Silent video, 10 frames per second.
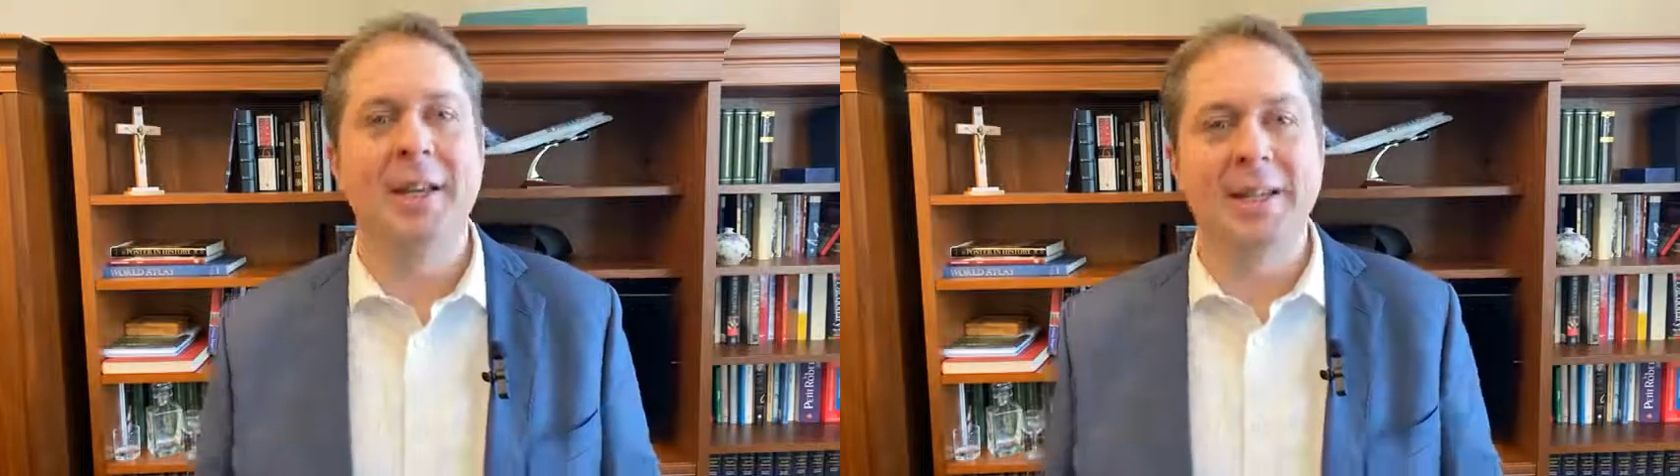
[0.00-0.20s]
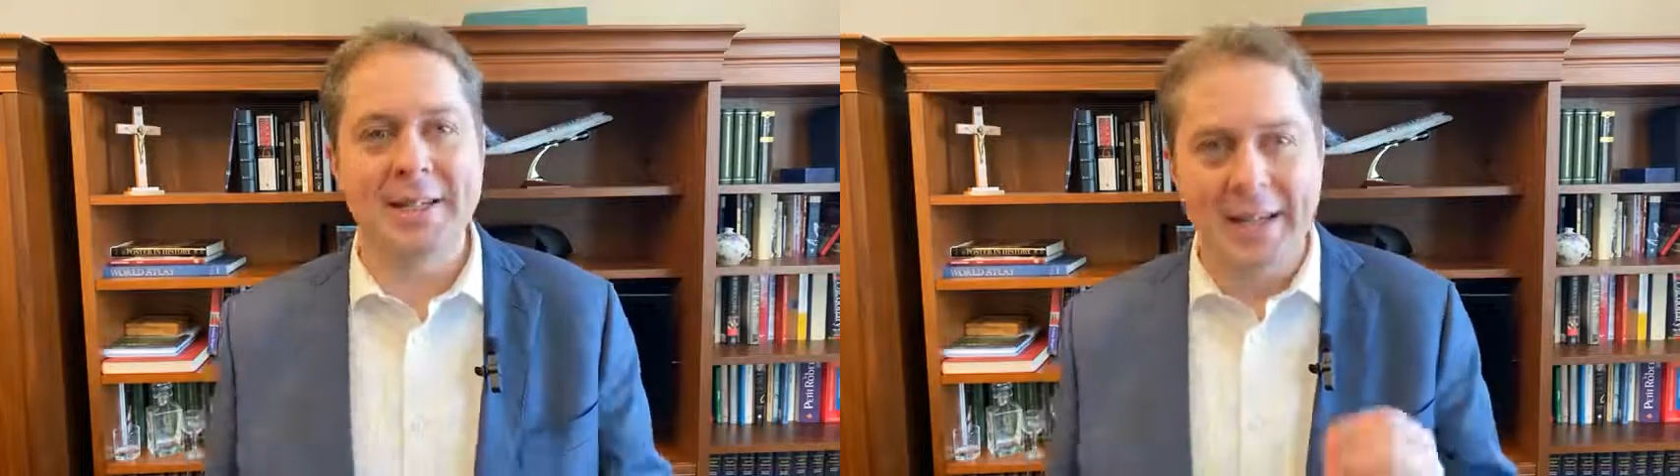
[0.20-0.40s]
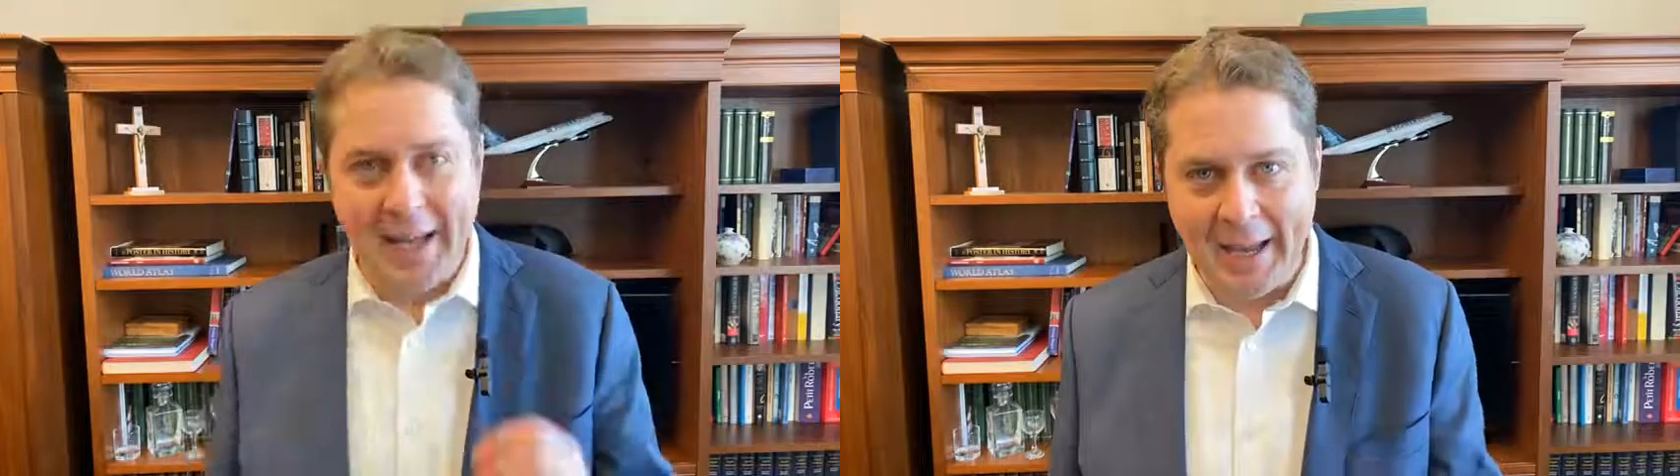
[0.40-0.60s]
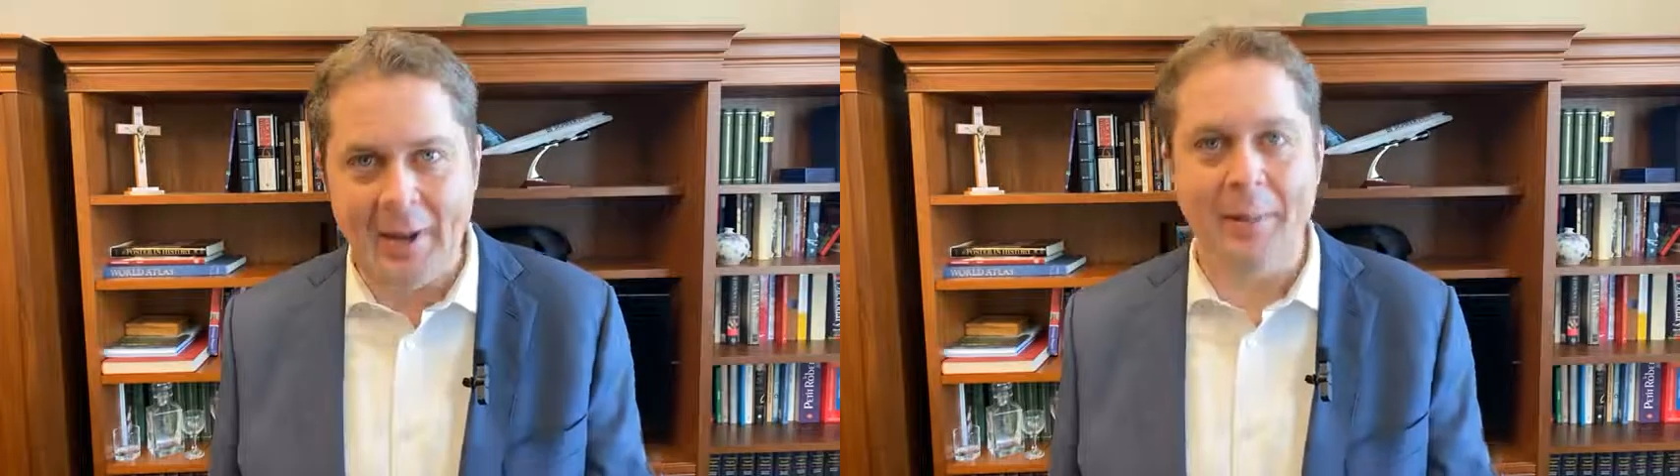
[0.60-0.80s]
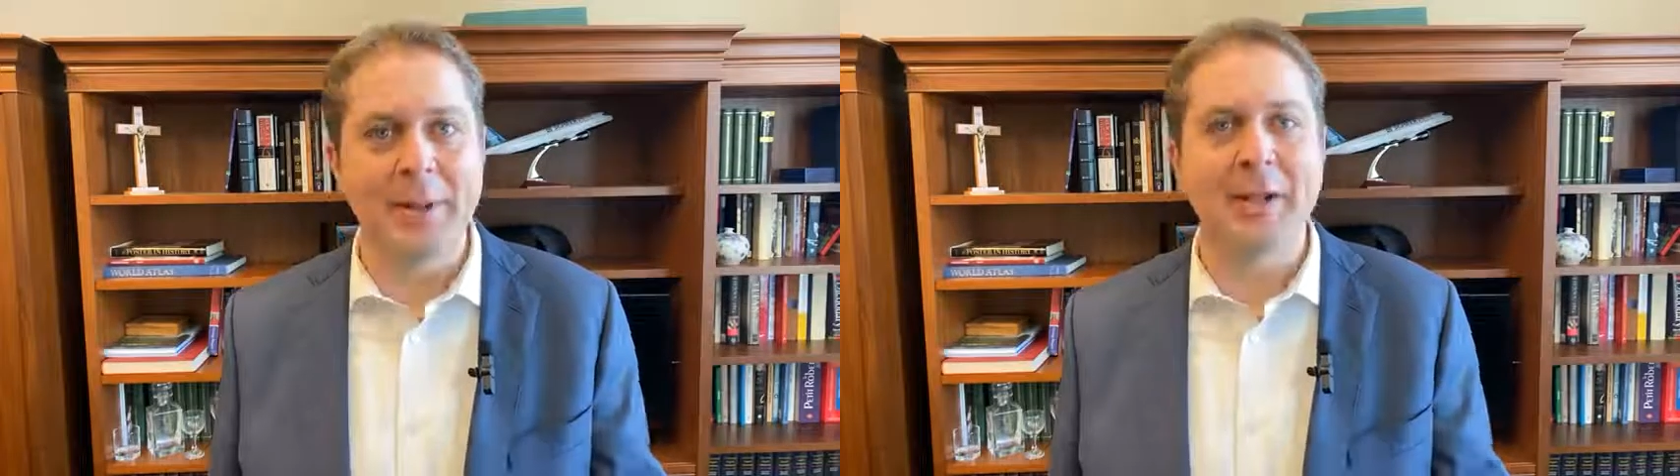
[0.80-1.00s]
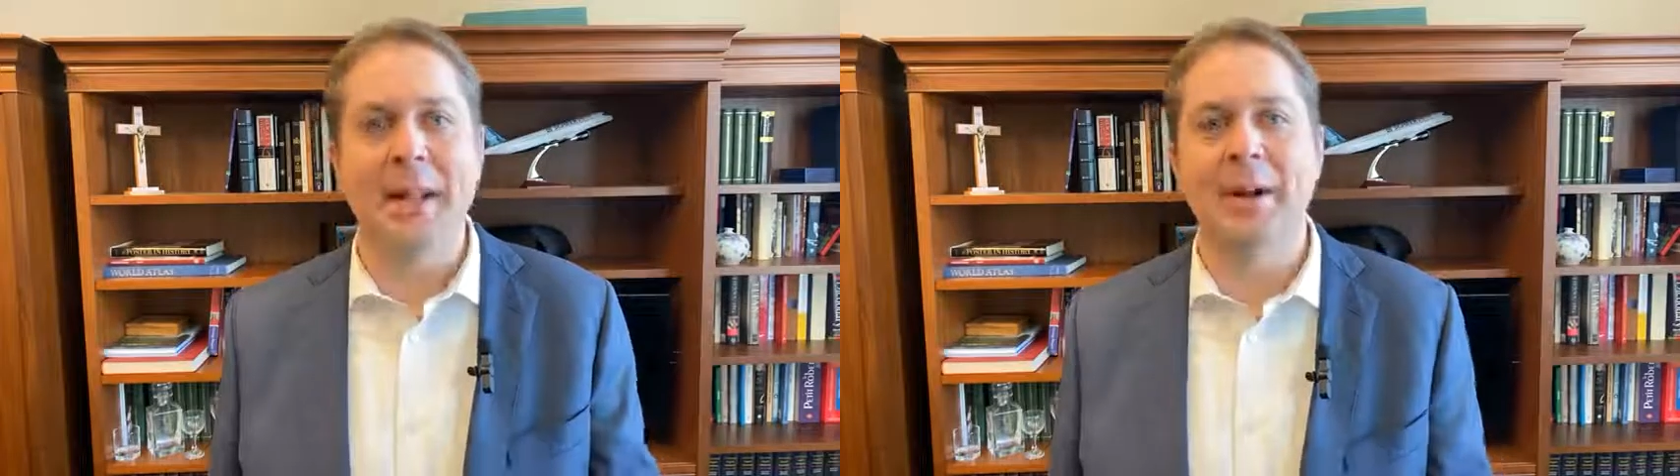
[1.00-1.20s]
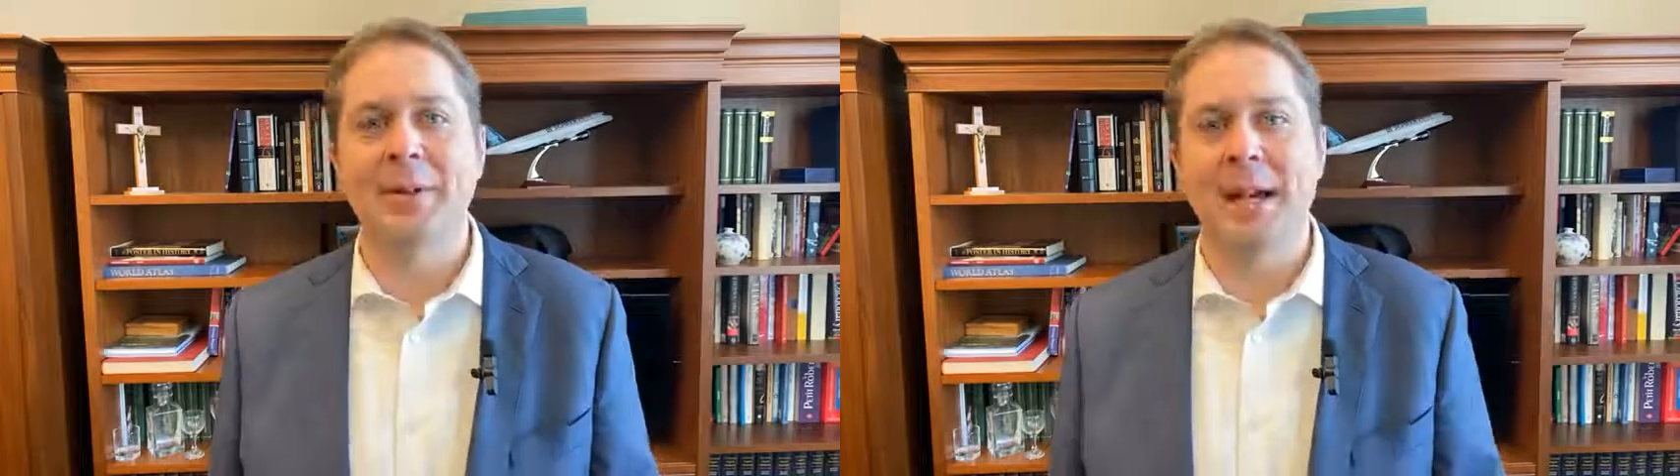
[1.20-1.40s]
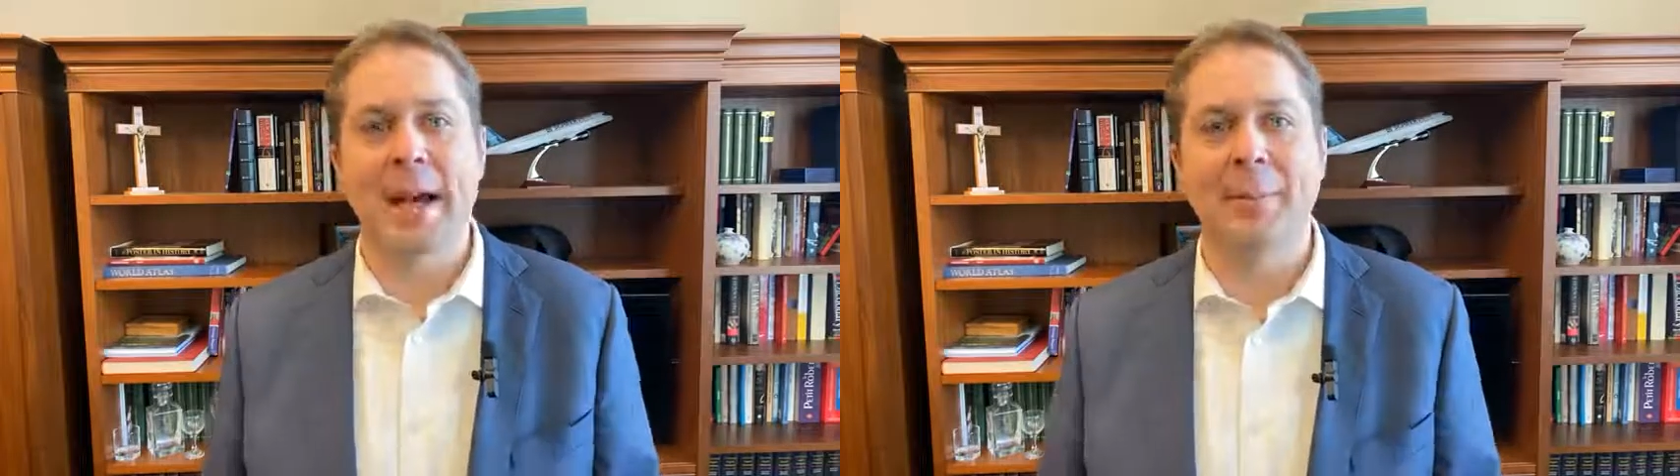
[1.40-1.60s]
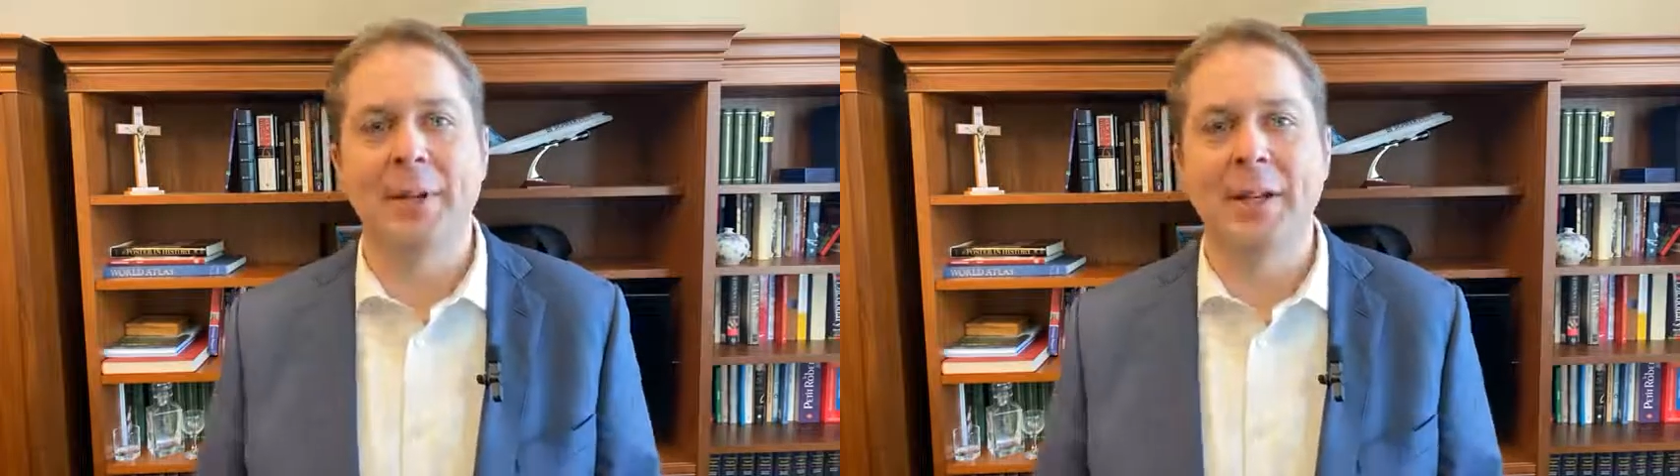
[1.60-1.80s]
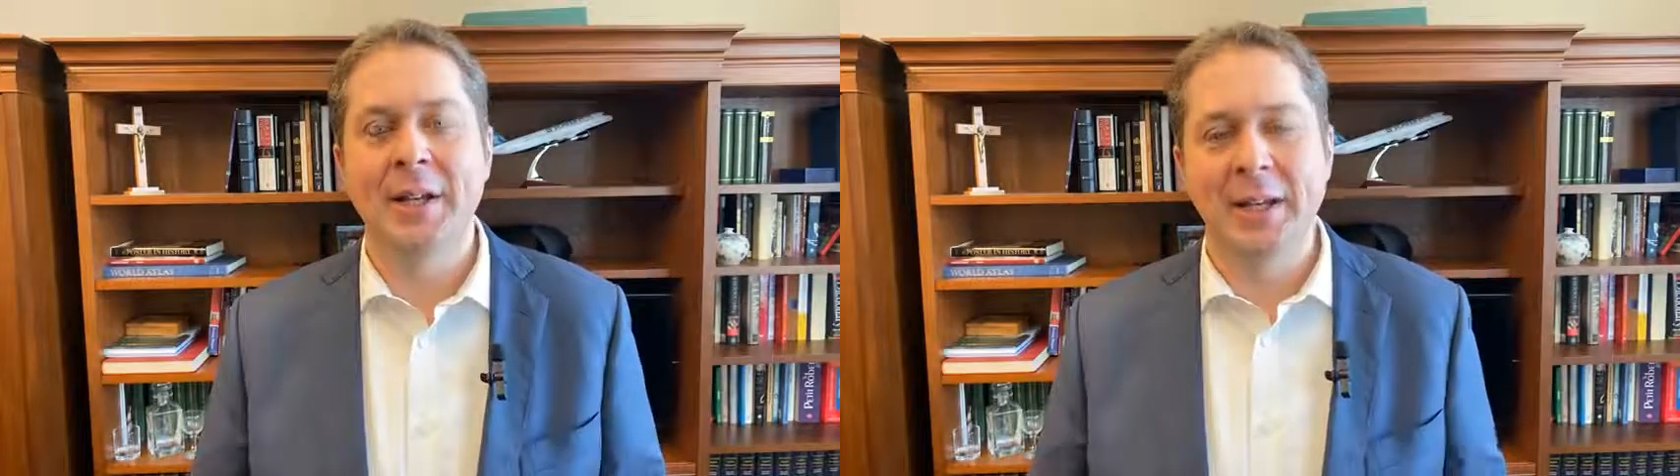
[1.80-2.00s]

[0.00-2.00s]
This cannot be allowed to happen